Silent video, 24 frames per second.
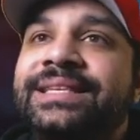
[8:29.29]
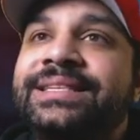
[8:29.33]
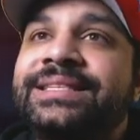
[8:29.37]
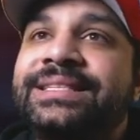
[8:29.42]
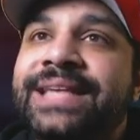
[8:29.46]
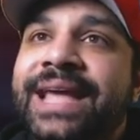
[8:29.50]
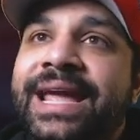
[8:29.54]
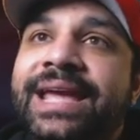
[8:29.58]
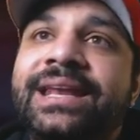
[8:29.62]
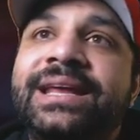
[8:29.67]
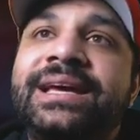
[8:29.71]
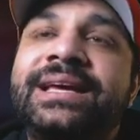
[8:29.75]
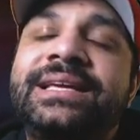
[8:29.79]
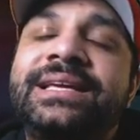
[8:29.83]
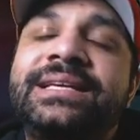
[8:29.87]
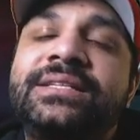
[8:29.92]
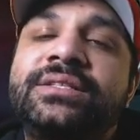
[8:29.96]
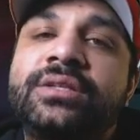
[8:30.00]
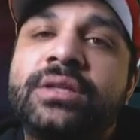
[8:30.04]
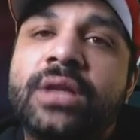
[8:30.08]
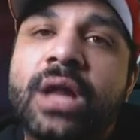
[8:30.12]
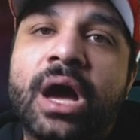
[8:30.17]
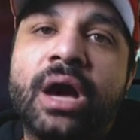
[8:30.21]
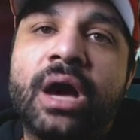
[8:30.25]
The Zeta
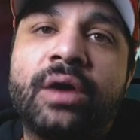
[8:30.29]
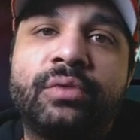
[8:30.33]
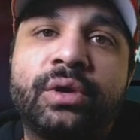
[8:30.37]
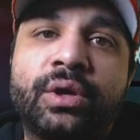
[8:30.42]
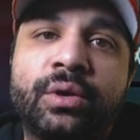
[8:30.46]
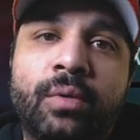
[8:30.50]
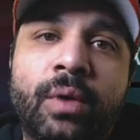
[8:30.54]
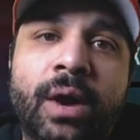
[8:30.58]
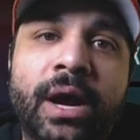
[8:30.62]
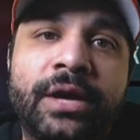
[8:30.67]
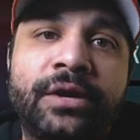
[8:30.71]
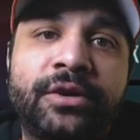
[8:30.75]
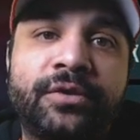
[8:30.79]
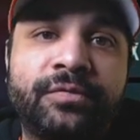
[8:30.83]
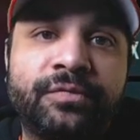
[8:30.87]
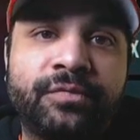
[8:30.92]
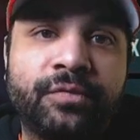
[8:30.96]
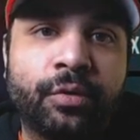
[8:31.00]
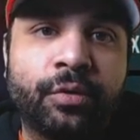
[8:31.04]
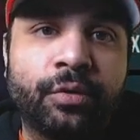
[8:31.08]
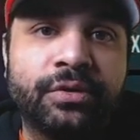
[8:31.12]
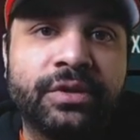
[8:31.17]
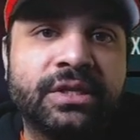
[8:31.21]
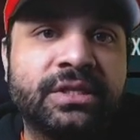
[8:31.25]
is not required
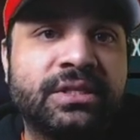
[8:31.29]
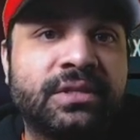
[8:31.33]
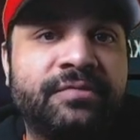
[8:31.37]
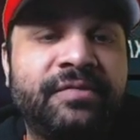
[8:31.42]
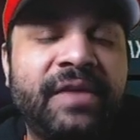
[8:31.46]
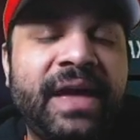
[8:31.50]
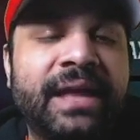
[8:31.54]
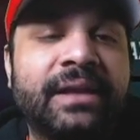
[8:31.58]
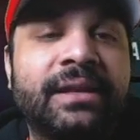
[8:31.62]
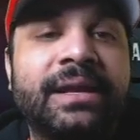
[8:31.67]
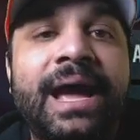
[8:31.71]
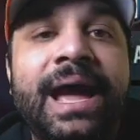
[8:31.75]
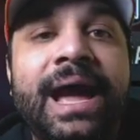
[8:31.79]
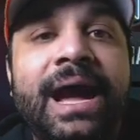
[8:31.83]
for this event.